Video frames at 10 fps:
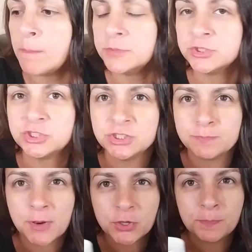This is
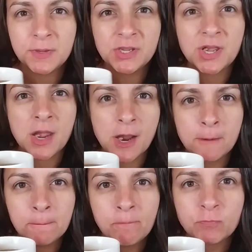butter
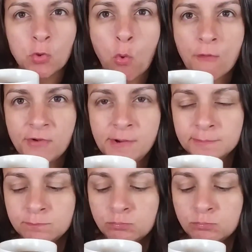pecan coffee.